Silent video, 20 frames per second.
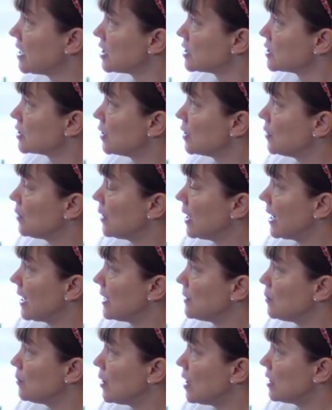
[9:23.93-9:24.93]
So
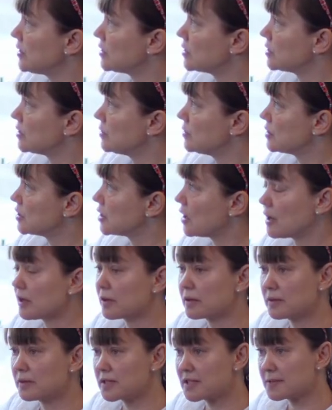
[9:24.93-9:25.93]
I want to
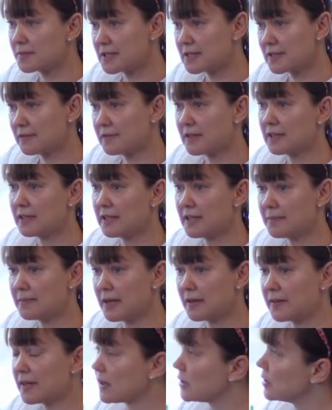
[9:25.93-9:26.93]
talk specifically
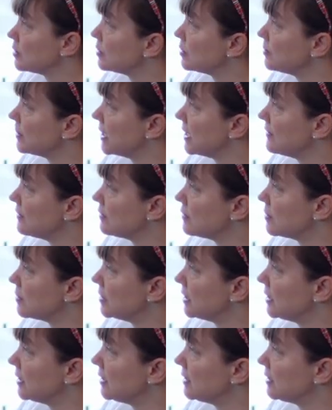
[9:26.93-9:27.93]
about that herbal pain
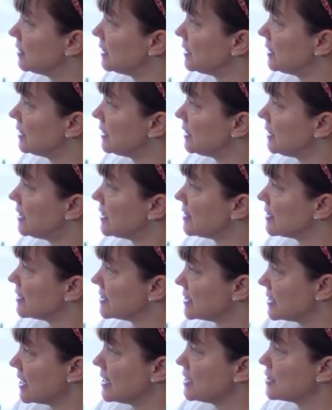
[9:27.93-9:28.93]
formula, the
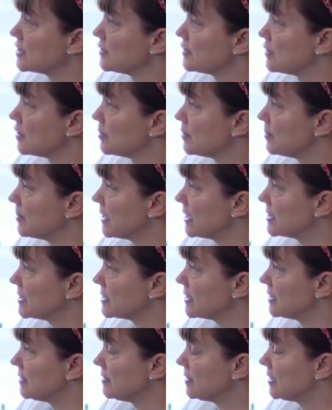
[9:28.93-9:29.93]
science of herbal
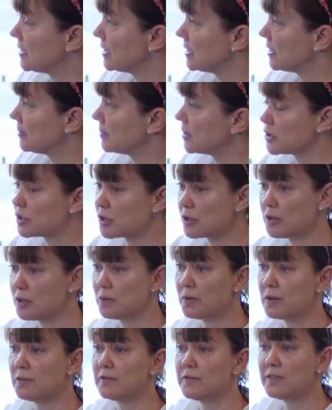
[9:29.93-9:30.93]
medicine. I'm going to show
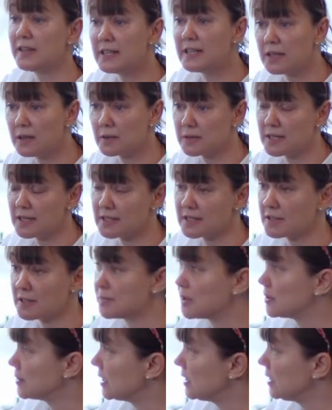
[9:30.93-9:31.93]
you a video
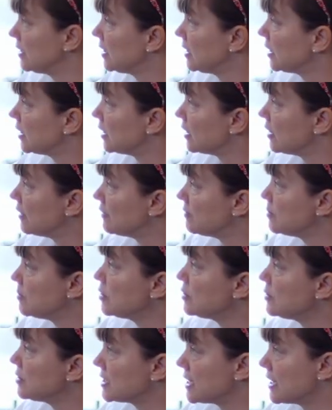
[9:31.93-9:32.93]
testimony of
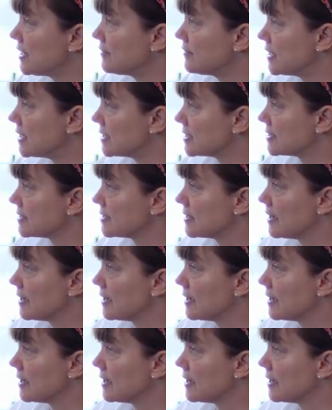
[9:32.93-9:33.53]
Moon Davis,